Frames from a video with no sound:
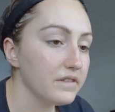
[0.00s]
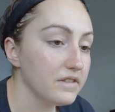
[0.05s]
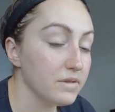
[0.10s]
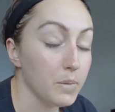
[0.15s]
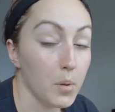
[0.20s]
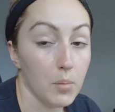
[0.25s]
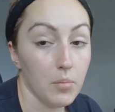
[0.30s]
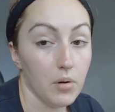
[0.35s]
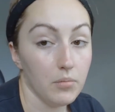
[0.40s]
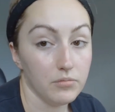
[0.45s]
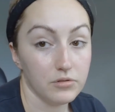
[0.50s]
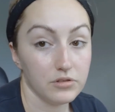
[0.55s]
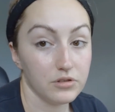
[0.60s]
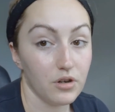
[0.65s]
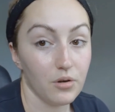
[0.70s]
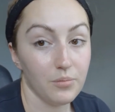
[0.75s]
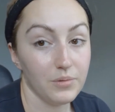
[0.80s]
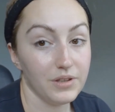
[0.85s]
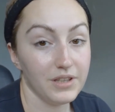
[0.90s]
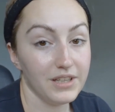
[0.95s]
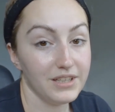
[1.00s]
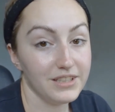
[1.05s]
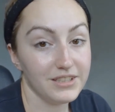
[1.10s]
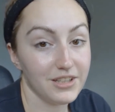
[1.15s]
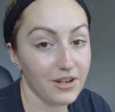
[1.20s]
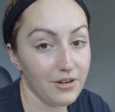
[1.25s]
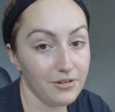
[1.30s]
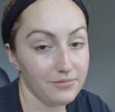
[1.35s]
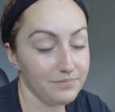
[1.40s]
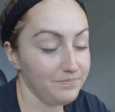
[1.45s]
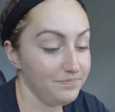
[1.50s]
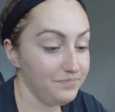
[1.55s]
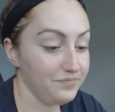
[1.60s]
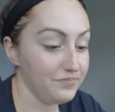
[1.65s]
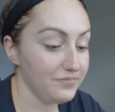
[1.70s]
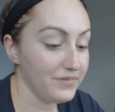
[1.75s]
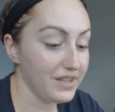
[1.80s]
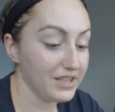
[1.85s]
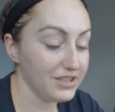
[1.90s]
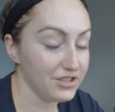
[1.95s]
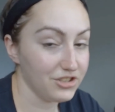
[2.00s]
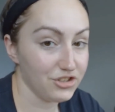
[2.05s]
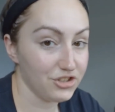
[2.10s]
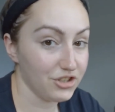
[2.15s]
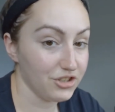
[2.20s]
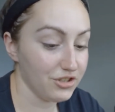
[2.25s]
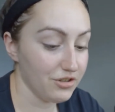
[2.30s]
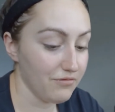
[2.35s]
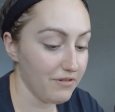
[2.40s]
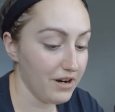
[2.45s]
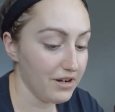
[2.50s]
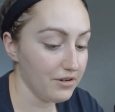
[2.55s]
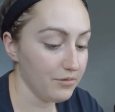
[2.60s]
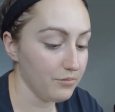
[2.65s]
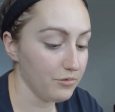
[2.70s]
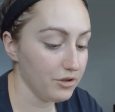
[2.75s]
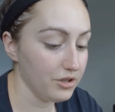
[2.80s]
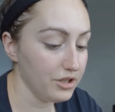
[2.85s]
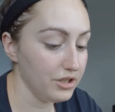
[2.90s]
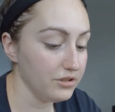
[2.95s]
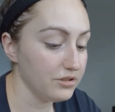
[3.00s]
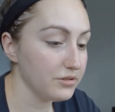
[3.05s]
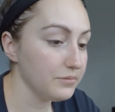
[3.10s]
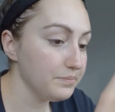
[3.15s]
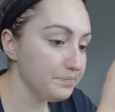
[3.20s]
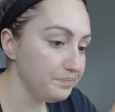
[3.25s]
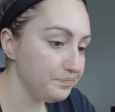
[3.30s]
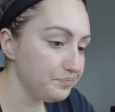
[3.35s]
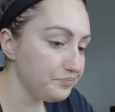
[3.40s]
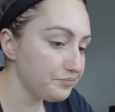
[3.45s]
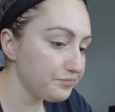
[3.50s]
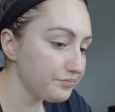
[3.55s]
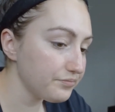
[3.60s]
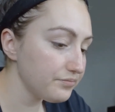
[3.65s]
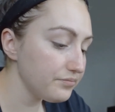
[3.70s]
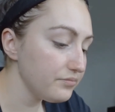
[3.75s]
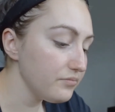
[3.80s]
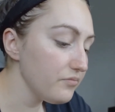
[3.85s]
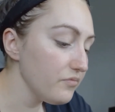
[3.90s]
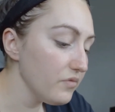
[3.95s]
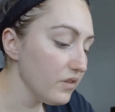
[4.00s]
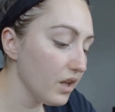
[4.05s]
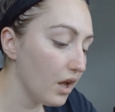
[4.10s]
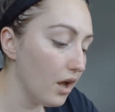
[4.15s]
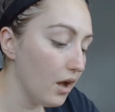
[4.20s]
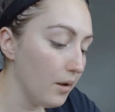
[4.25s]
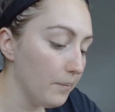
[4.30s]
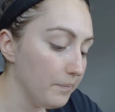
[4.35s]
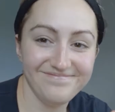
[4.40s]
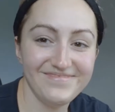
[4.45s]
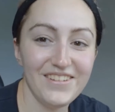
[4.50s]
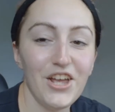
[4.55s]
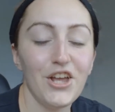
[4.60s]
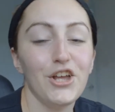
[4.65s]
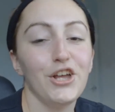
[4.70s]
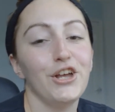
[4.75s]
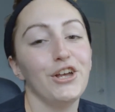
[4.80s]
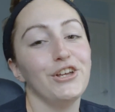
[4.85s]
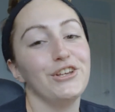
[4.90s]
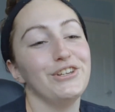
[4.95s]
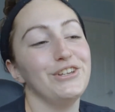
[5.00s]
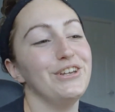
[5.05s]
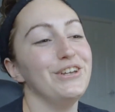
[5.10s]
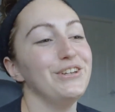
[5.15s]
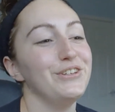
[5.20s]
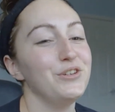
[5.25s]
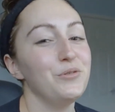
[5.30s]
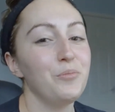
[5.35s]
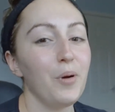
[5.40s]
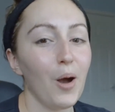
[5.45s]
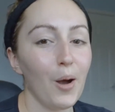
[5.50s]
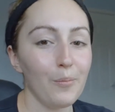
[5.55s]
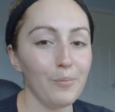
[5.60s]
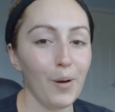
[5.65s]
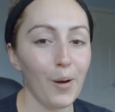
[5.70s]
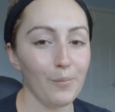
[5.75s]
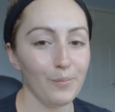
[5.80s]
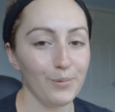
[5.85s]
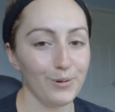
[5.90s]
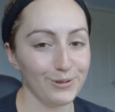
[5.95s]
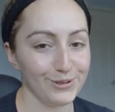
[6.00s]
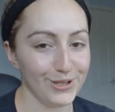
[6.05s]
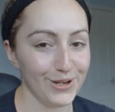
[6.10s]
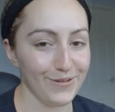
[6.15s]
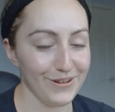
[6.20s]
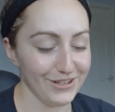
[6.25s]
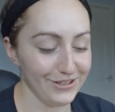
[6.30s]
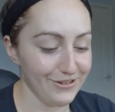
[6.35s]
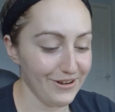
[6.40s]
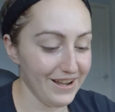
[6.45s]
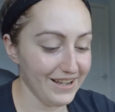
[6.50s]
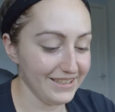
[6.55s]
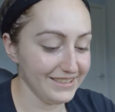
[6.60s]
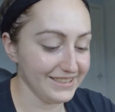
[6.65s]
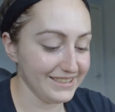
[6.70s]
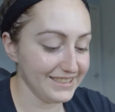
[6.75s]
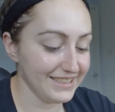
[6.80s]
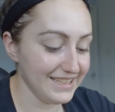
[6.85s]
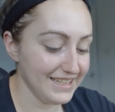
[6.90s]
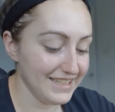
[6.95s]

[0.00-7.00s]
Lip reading: My mum just got me this, so this is just a random one. You put a pump or two in your hands